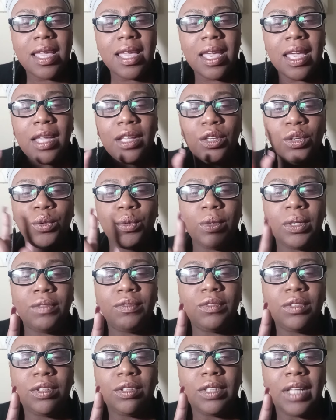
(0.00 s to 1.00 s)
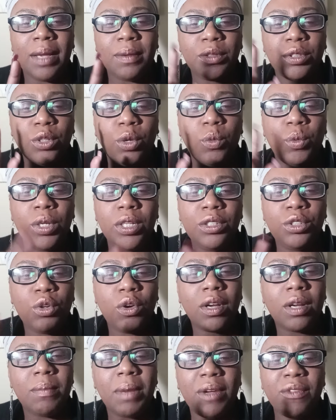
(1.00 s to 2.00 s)
and you would have that. So we're
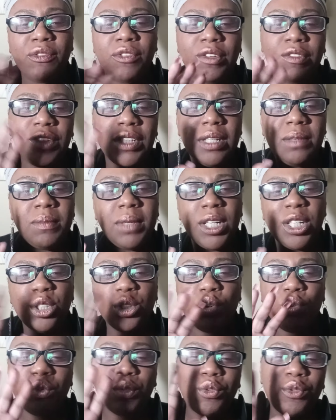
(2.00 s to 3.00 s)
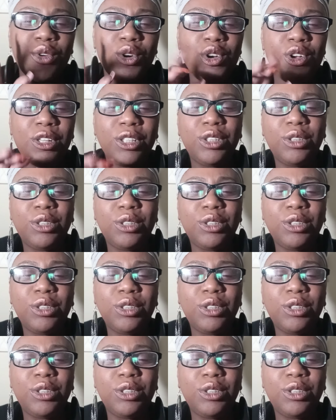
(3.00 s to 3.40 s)
talking about 15 minutes overall.